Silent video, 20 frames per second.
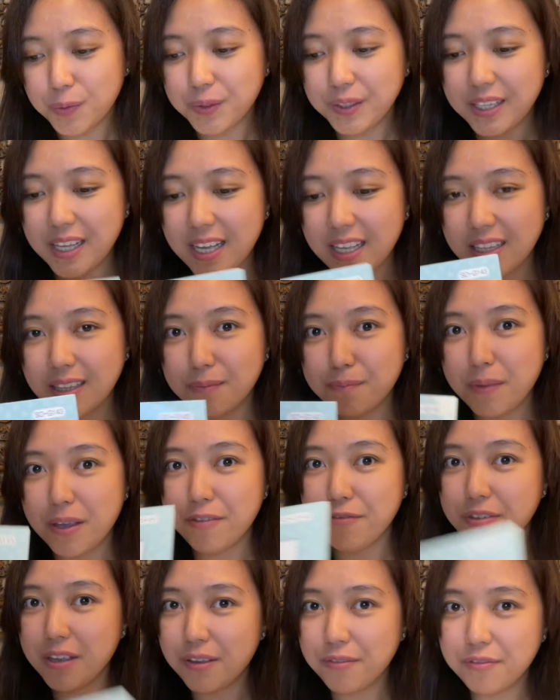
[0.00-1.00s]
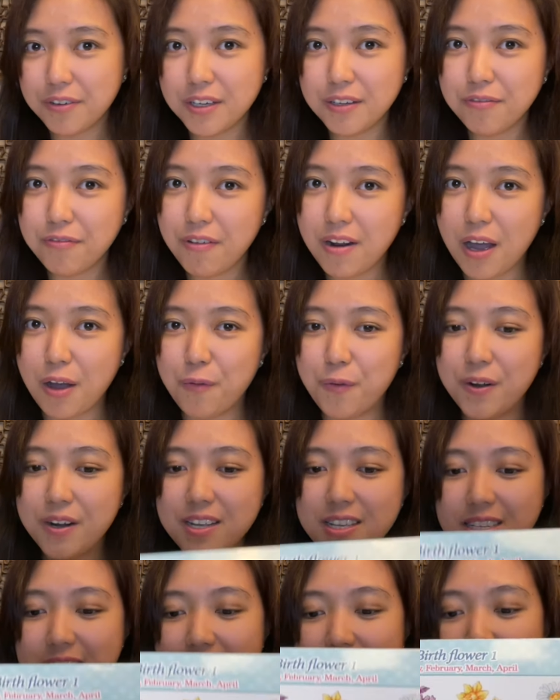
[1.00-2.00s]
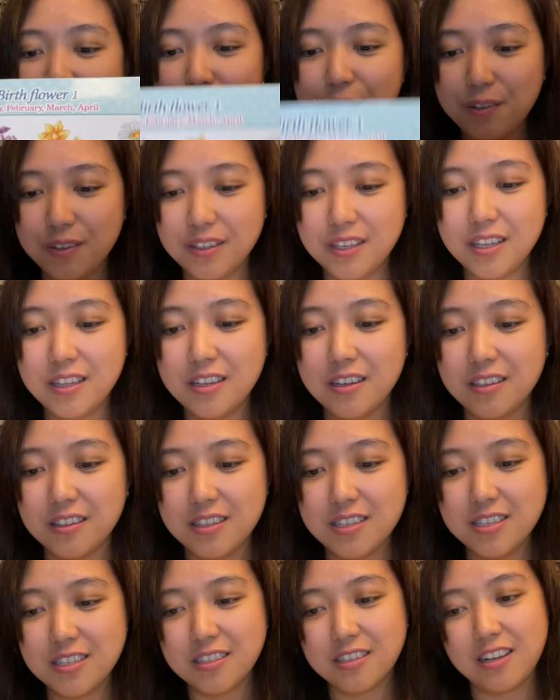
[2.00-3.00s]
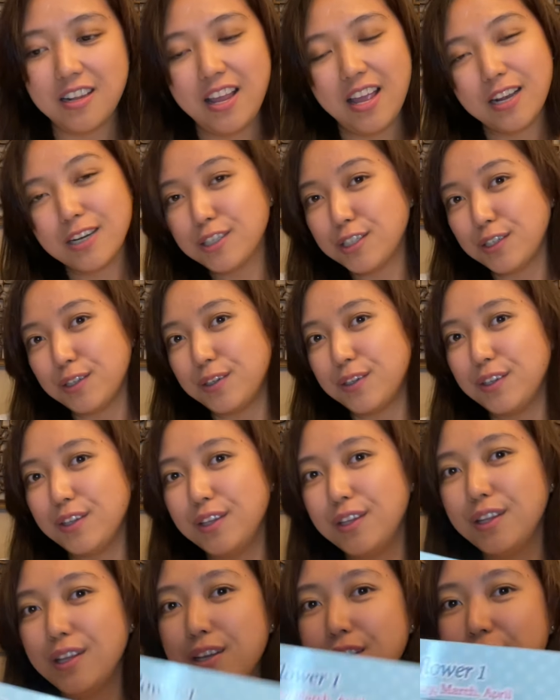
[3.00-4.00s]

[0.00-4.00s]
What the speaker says: that my favorite flower is included on this collection.